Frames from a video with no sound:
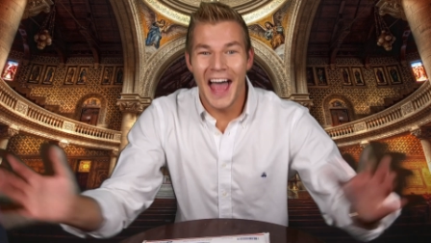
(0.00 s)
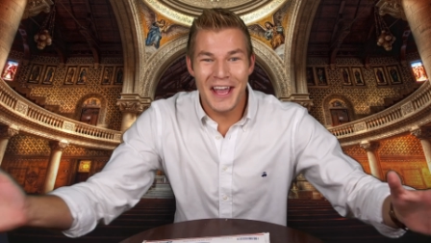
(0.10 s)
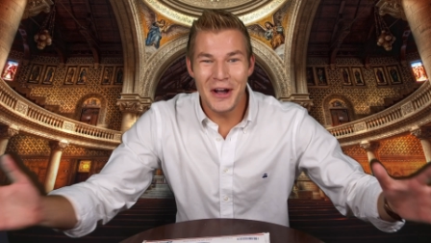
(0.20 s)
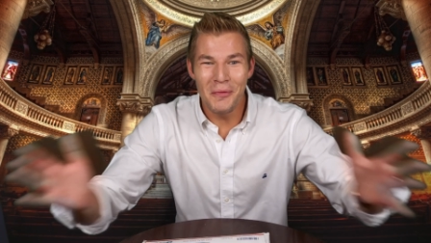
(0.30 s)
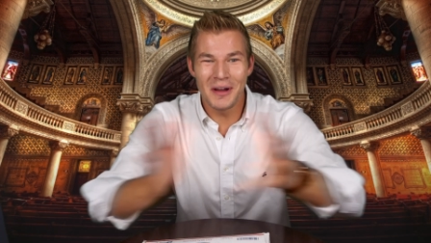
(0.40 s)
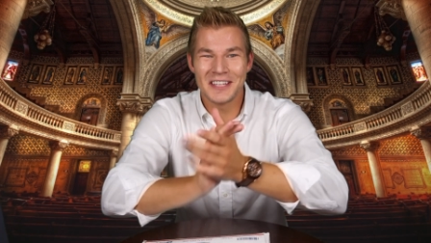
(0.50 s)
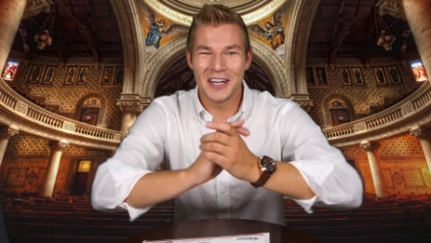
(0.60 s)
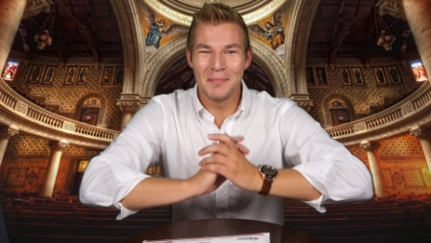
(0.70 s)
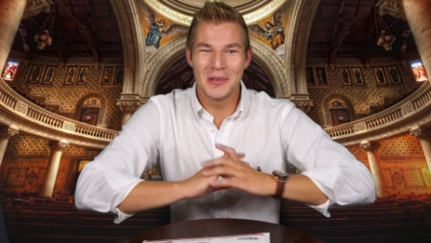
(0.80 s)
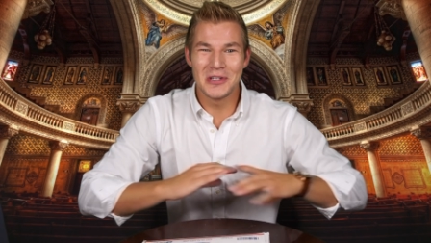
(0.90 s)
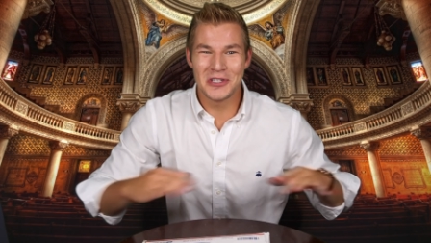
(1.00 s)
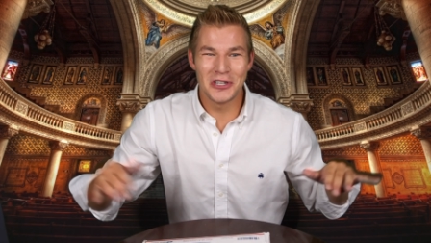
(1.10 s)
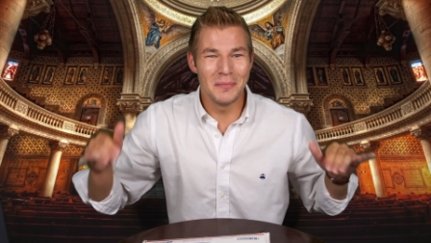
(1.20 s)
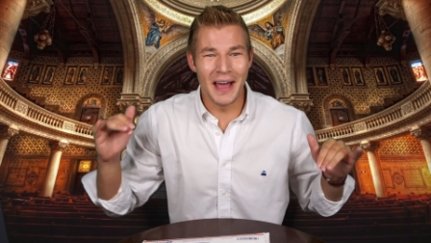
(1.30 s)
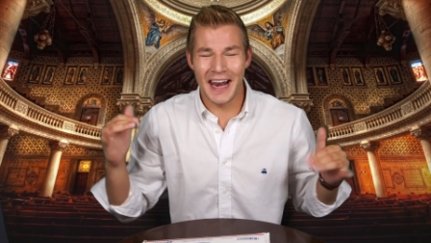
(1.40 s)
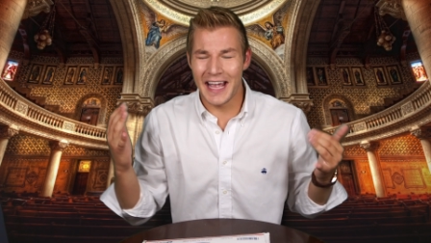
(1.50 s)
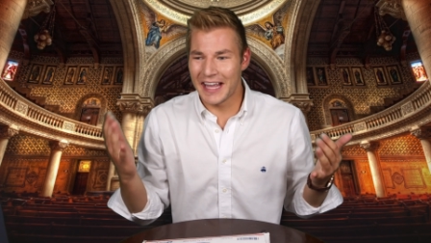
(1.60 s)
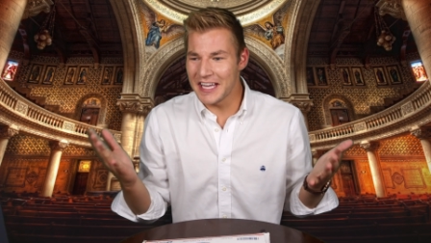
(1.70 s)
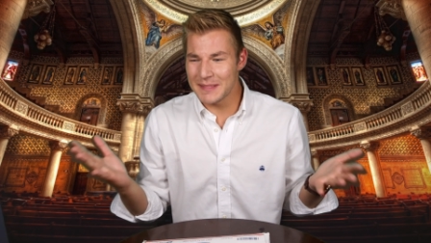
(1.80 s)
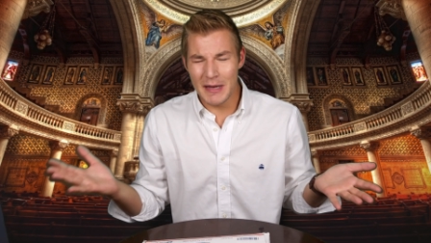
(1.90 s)
Yo, what is up YouTube? And I
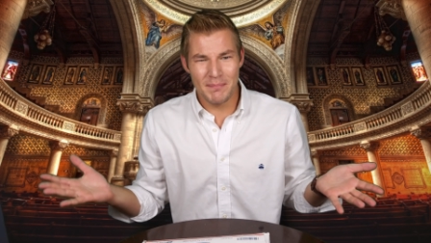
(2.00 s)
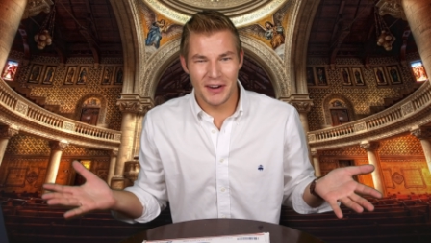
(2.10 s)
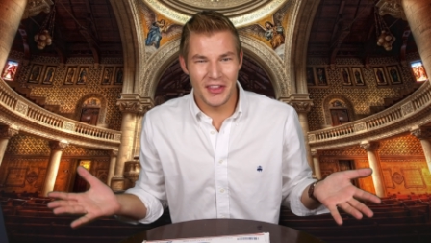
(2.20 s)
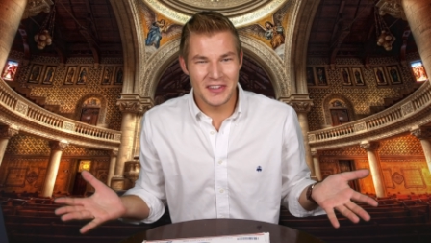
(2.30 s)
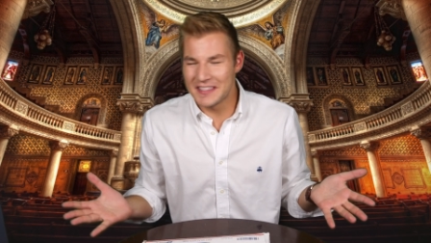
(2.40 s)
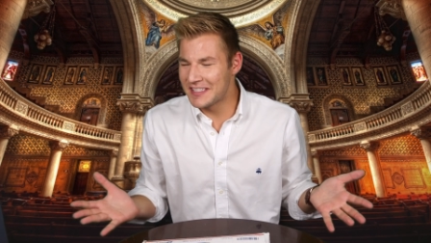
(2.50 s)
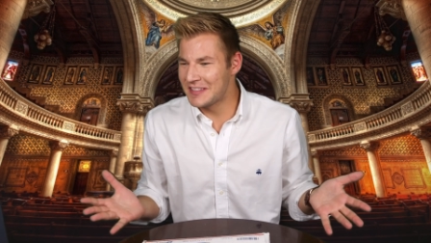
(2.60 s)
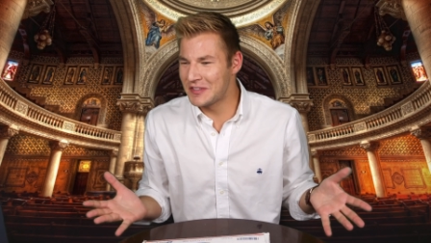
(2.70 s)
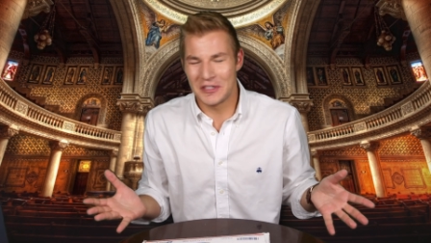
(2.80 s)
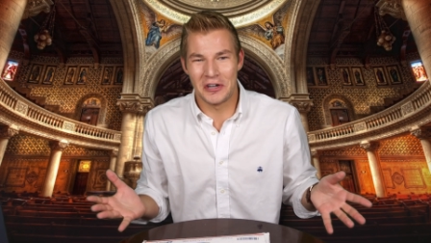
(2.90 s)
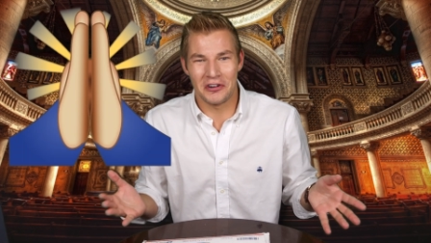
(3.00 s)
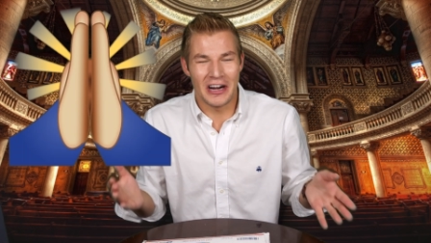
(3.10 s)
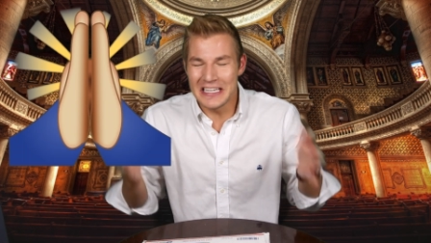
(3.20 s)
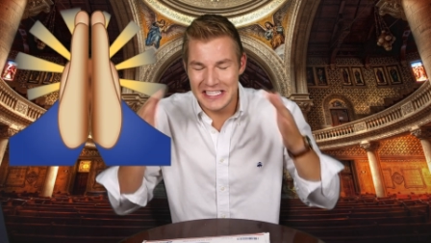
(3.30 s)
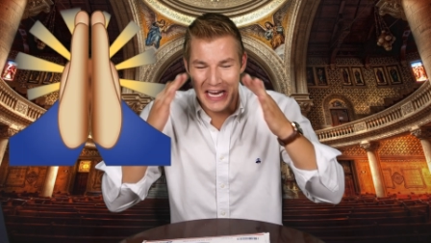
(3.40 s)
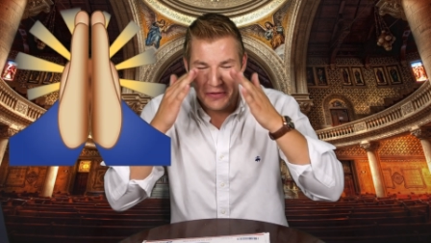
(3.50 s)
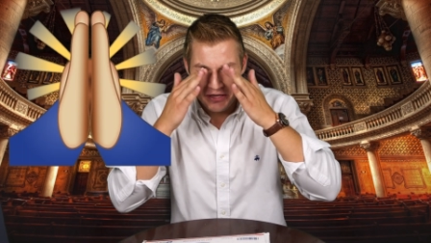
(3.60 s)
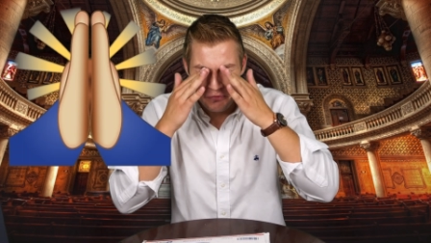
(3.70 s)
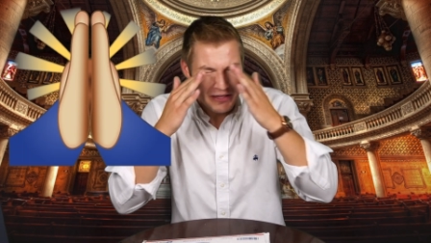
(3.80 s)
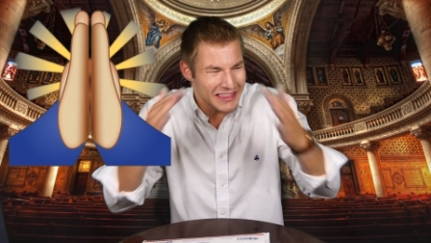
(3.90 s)
guess my brothers and sisters in Christ now,
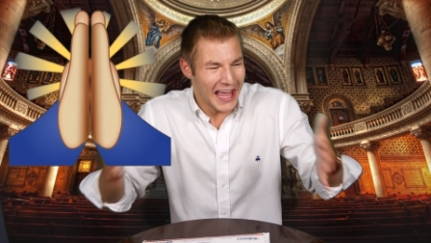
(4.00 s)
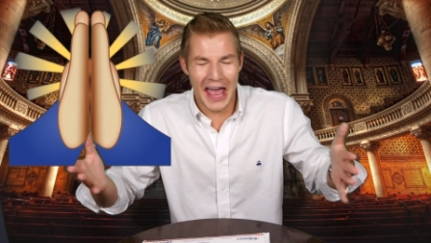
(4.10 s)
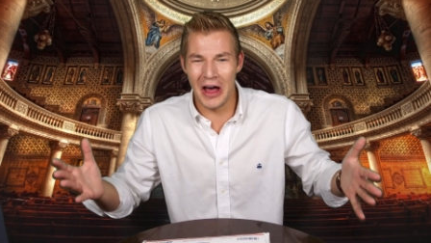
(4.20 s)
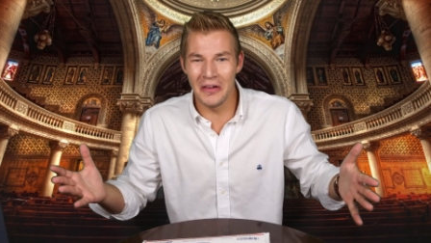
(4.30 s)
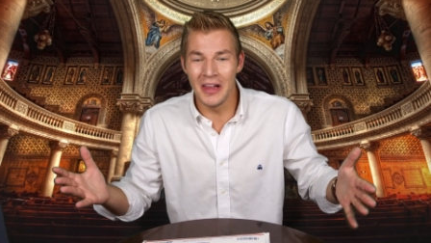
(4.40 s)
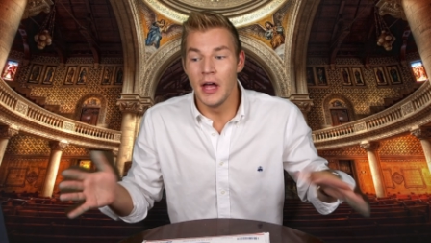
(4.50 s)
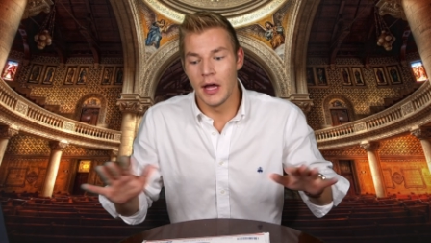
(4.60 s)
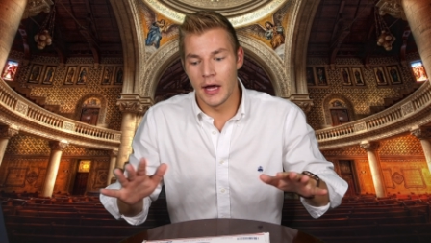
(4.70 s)
like what the hell?